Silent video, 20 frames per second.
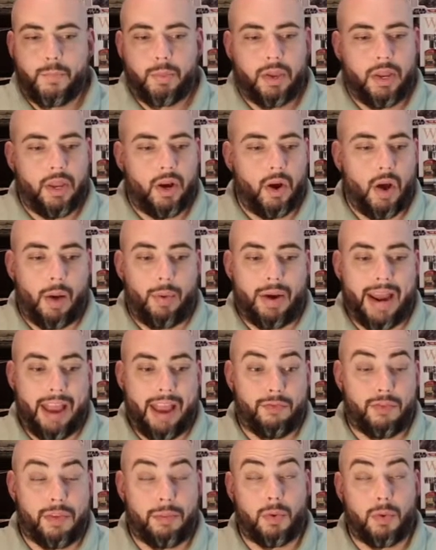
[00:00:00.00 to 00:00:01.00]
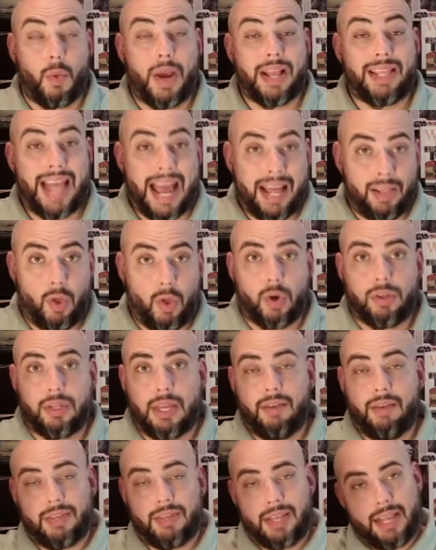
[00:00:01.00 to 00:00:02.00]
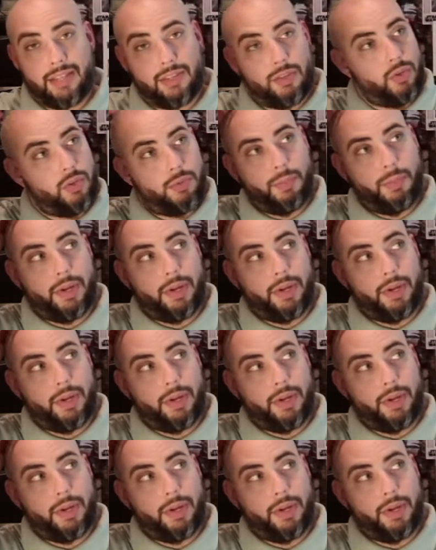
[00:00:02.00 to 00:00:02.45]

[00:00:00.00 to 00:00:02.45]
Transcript: You know, I would hate for them to wait that long to give us answers,